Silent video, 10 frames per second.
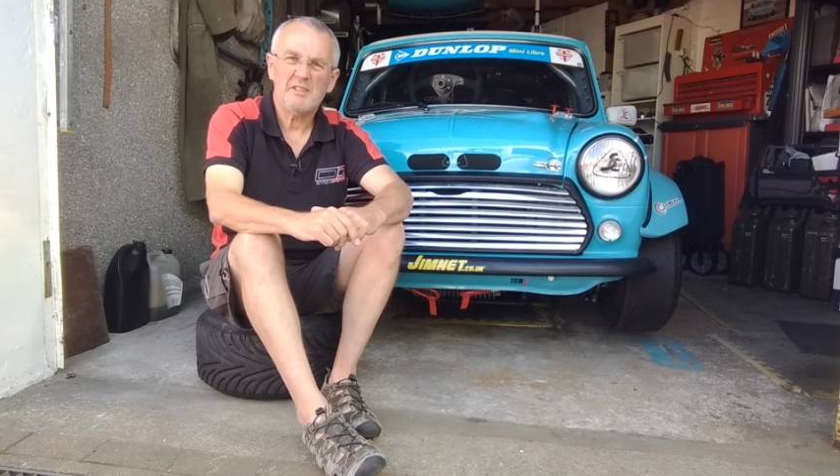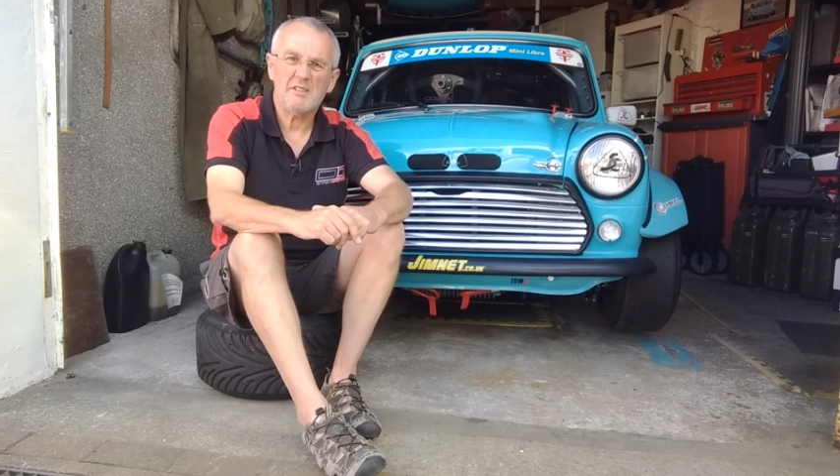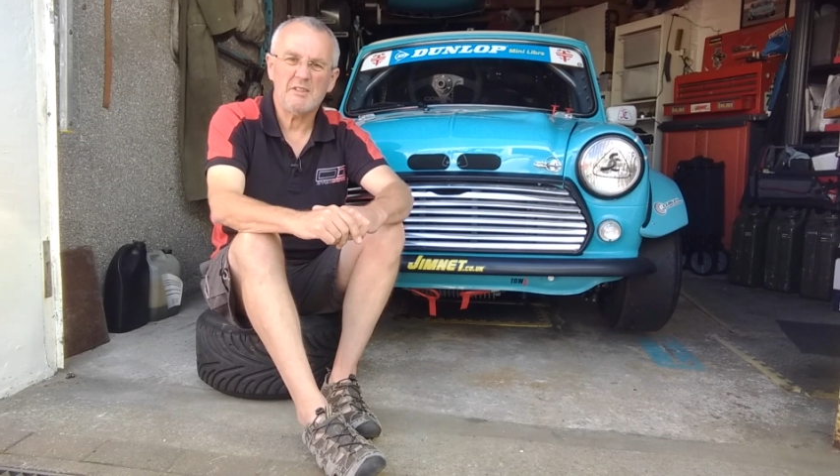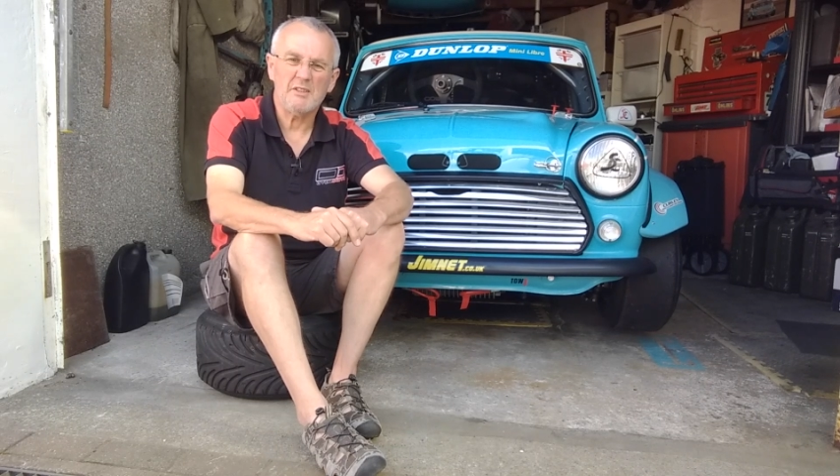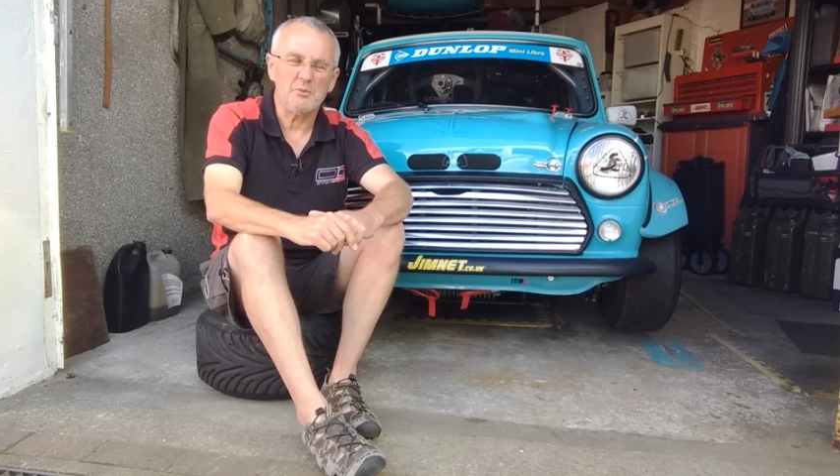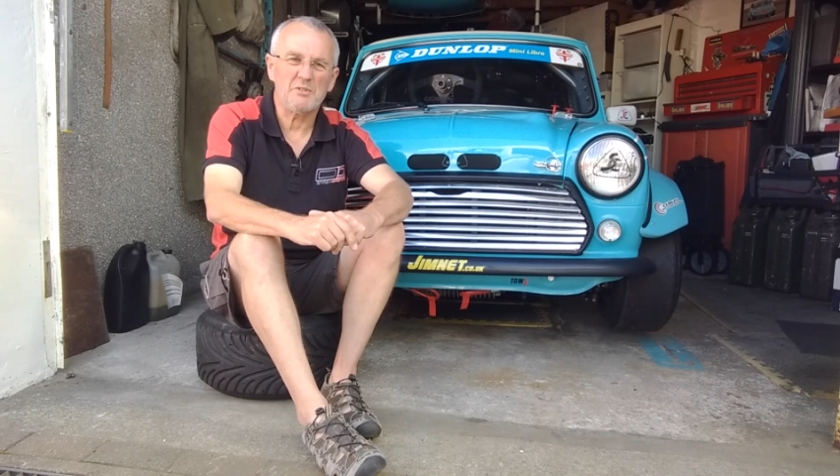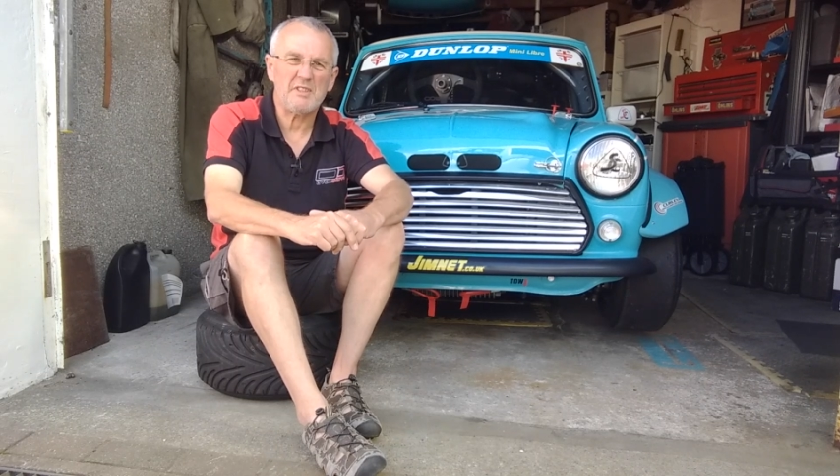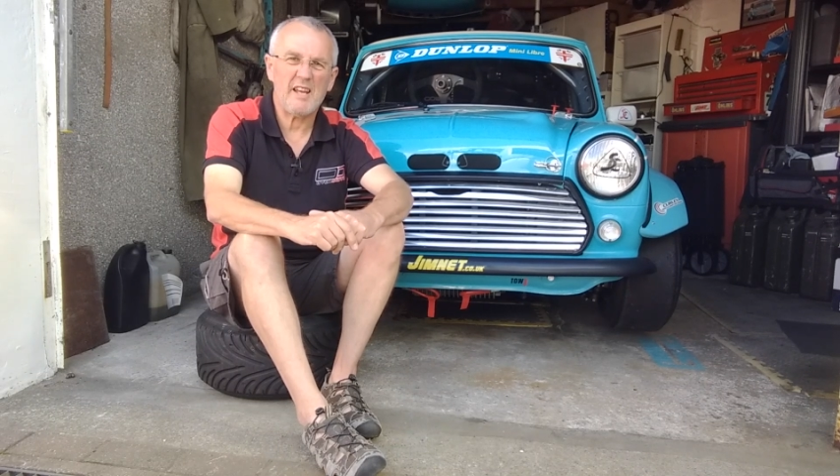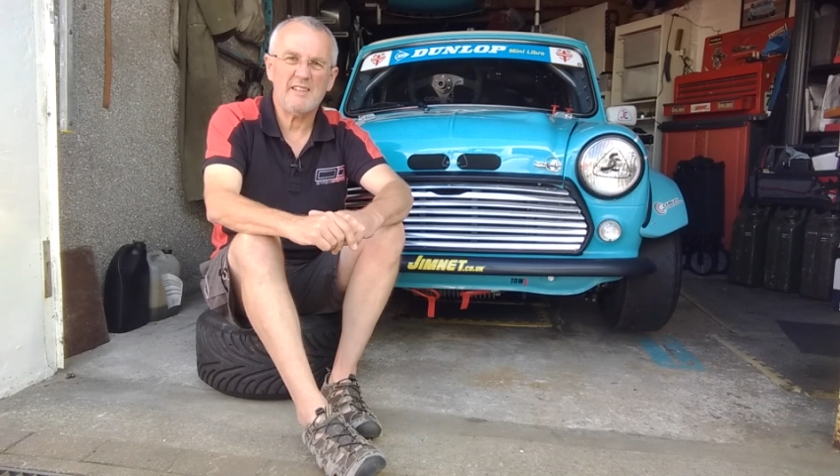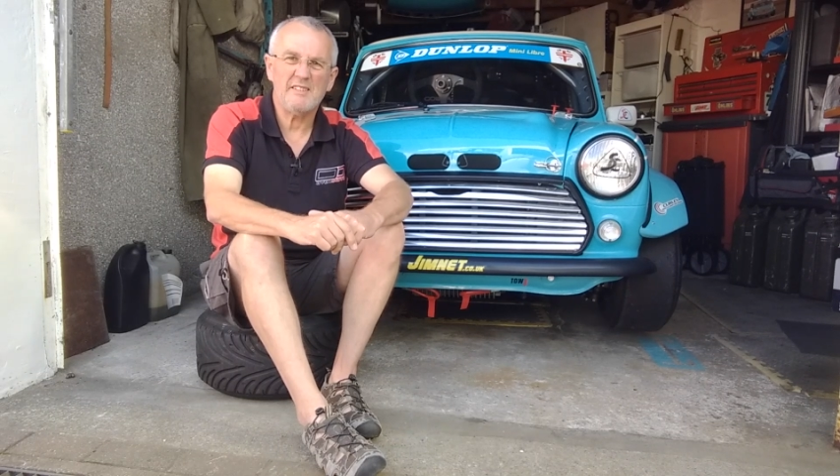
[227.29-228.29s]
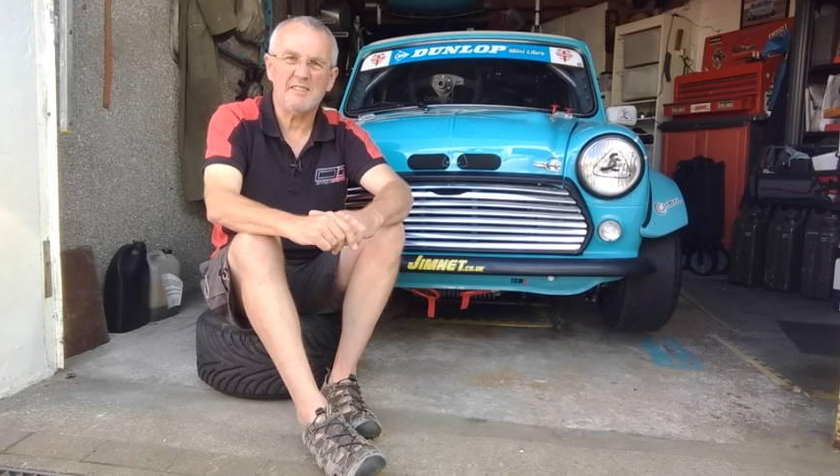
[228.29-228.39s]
and little stands